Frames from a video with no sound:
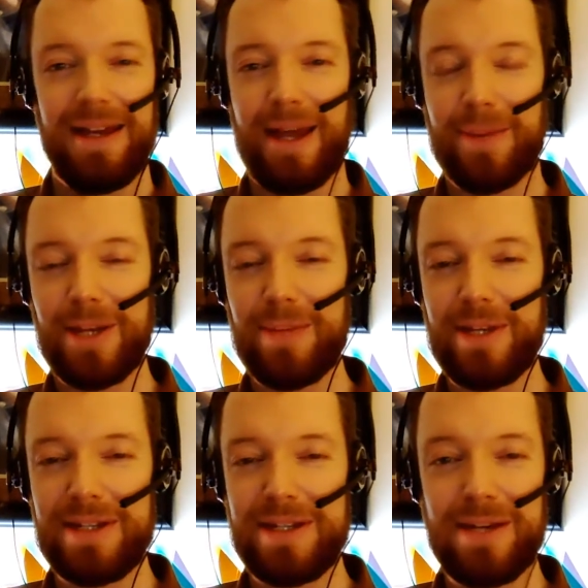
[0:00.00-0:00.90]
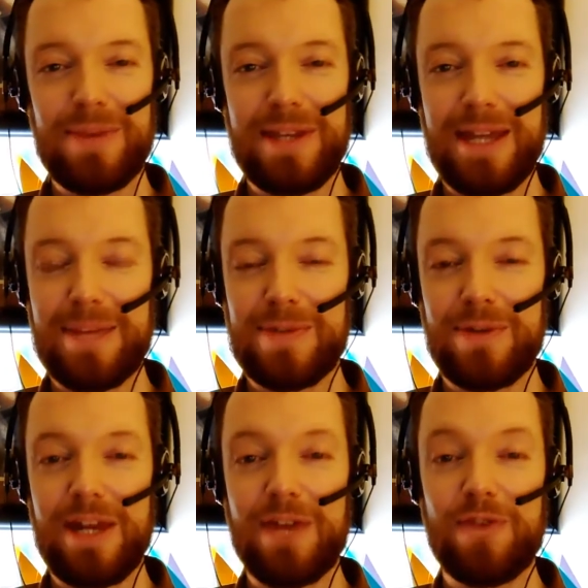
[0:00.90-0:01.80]
I'm going to be done with the game
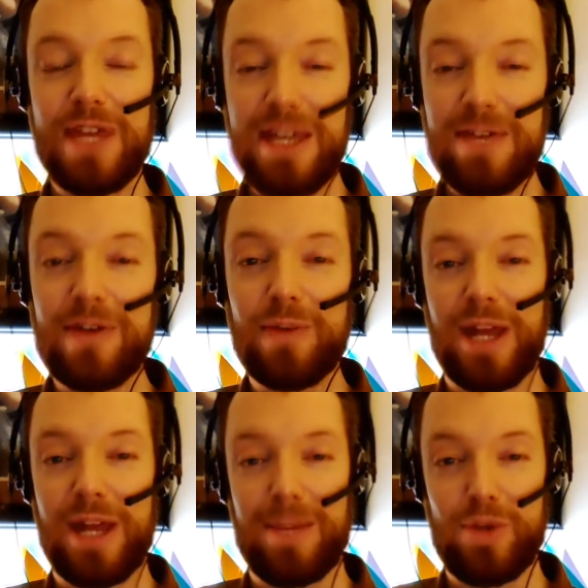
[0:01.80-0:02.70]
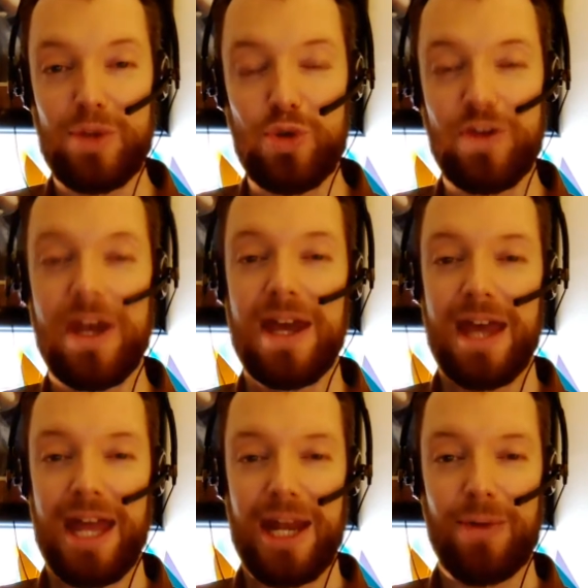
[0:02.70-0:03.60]
soon enough, even when I move,
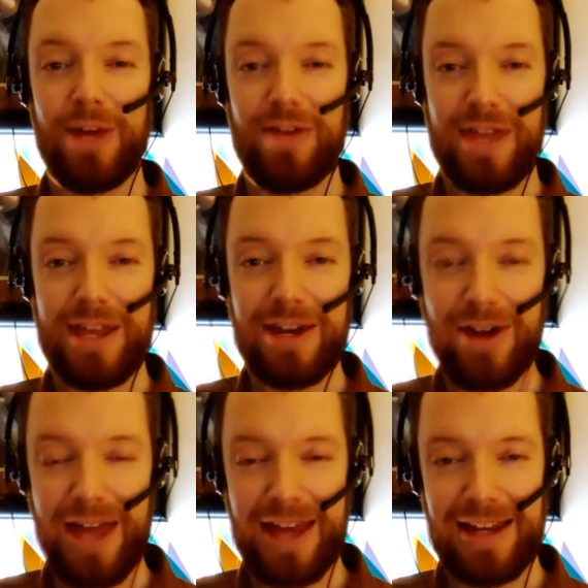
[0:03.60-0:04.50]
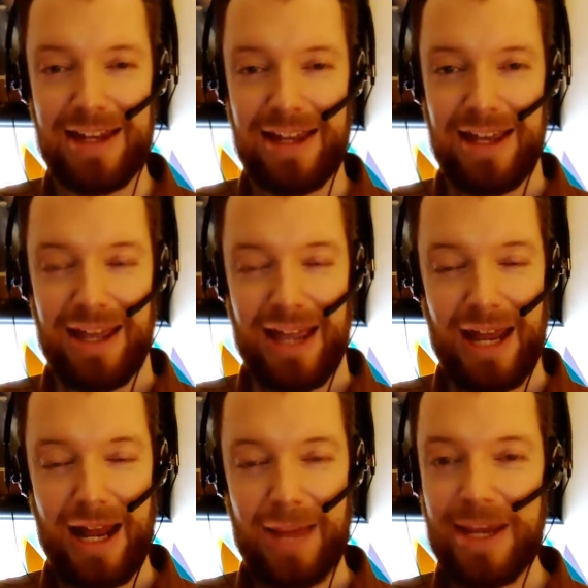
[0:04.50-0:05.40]
and I won't have internet,
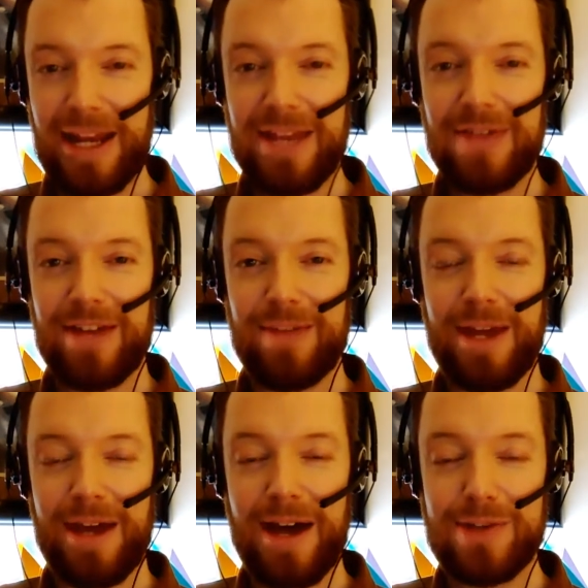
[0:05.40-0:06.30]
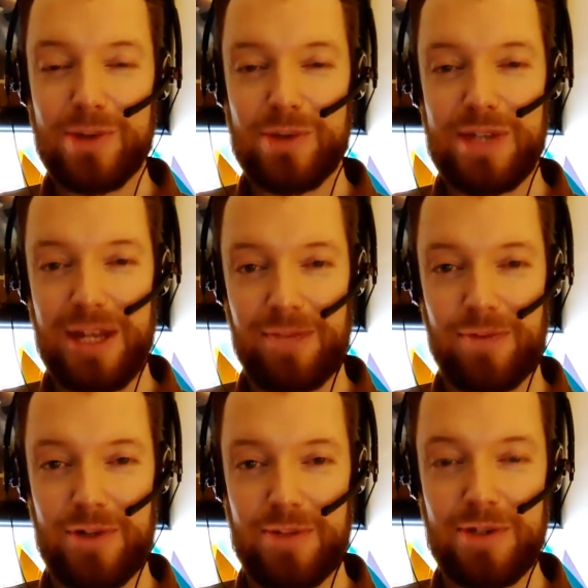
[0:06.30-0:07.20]
and I may not even have my console set up
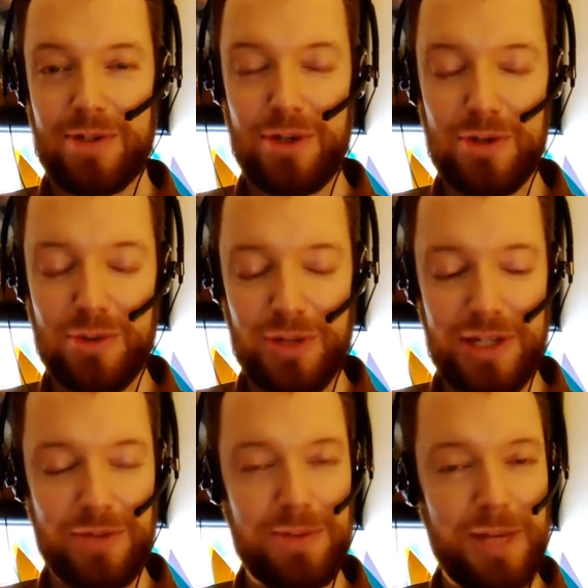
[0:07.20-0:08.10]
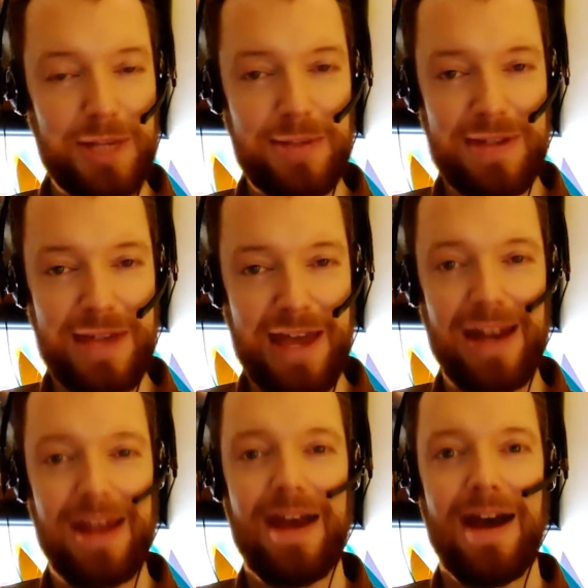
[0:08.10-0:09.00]
for Splatoon's release, which makes me sad.
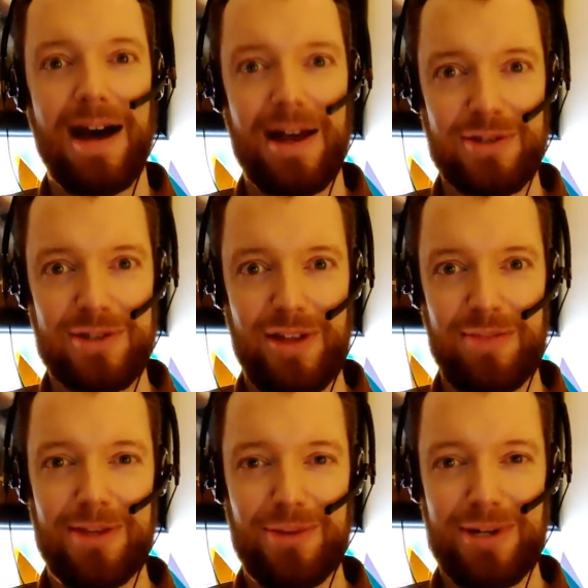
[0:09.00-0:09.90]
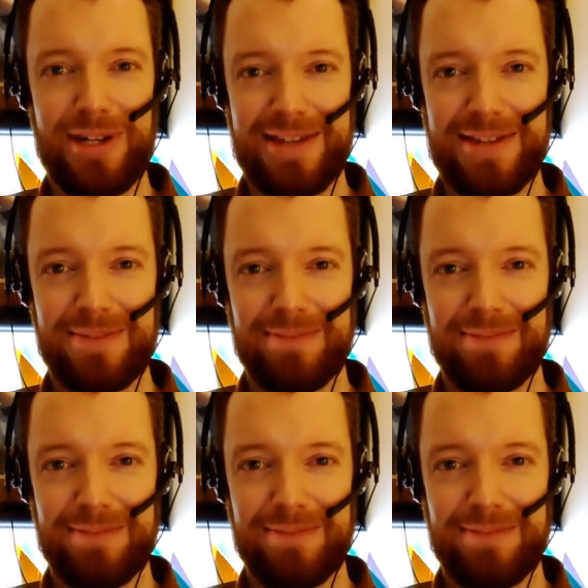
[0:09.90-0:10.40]
I'll still have my 3DS.